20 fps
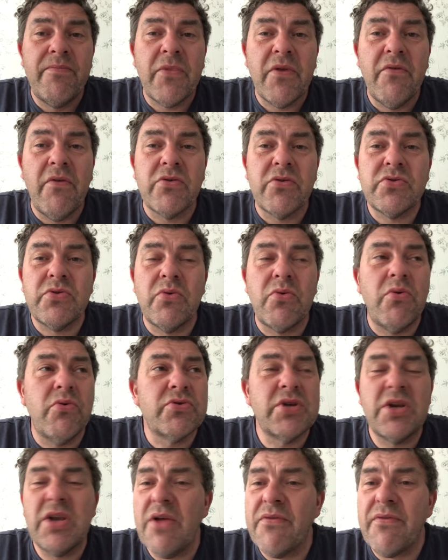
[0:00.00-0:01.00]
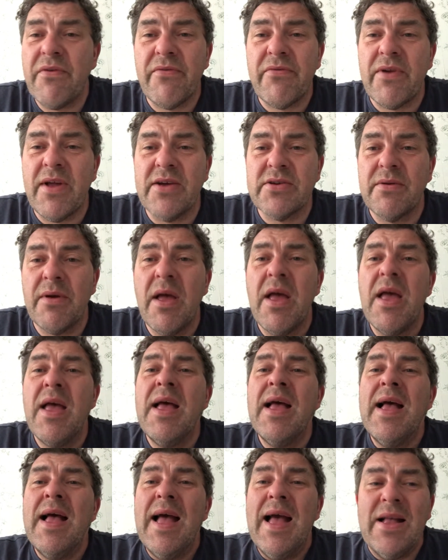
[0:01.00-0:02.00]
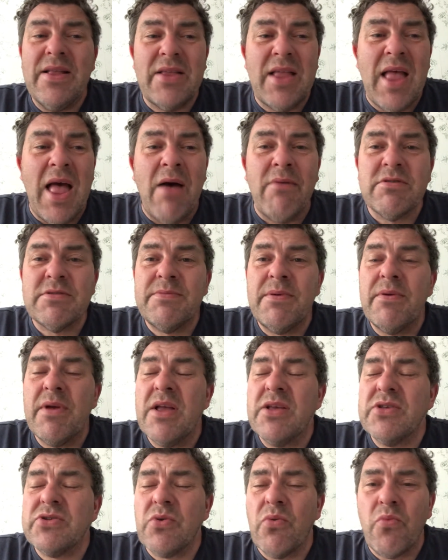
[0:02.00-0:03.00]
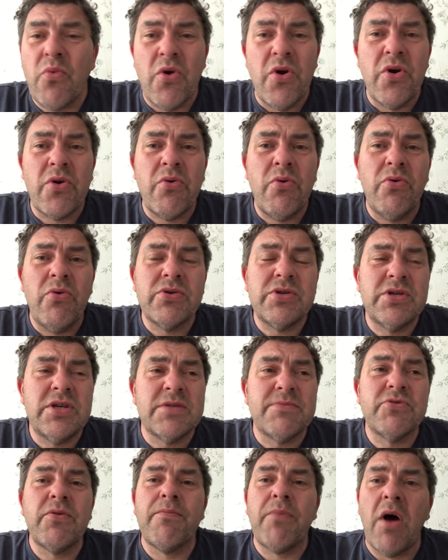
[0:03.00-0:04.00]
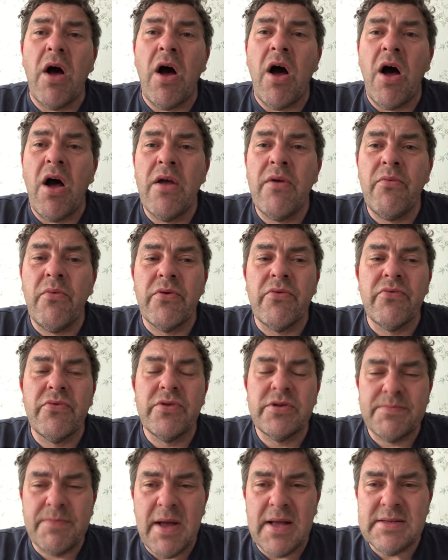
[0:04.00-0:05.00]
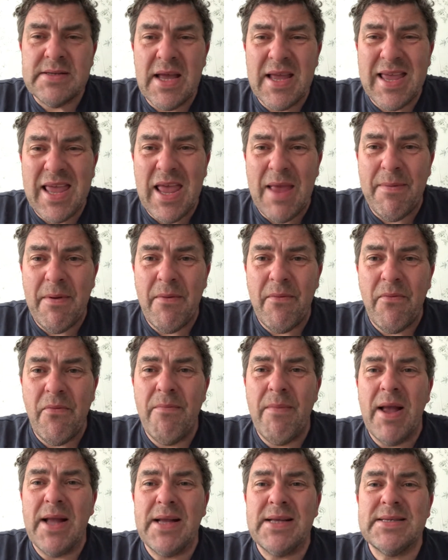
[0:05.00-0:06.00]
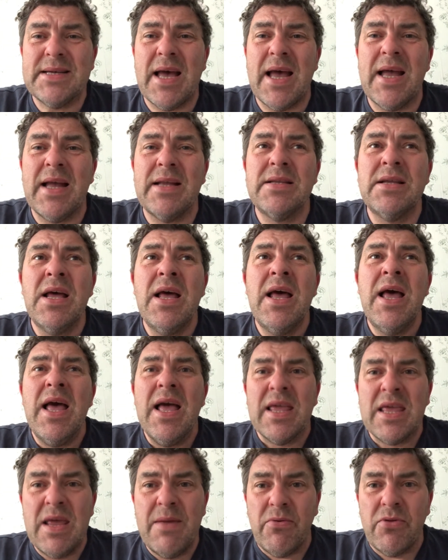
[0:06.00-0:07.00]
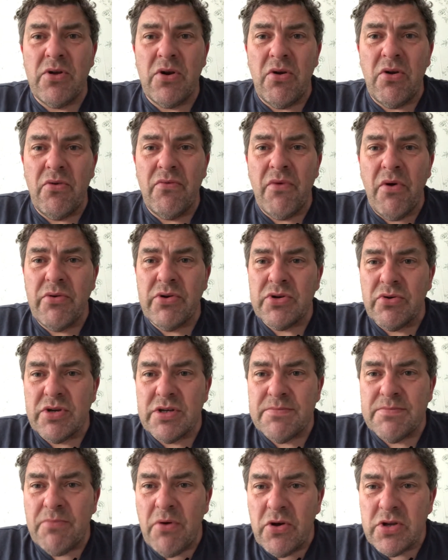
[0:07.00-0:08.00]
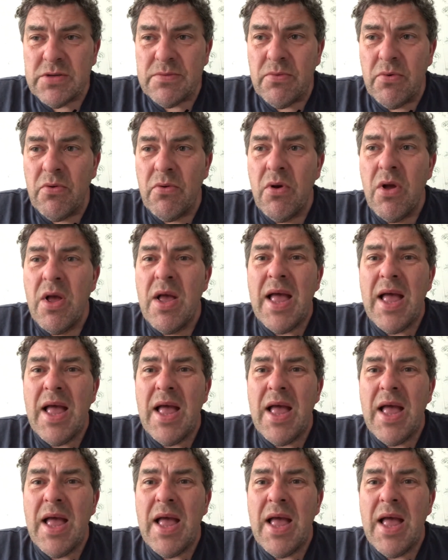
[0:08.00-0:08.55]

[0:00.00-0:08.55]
Vauxhall Corsa, nothing flasher. It helps me, it's a workhorse, it does my job, but I want to respect it, keep it maintained, keep on the road as long as possible.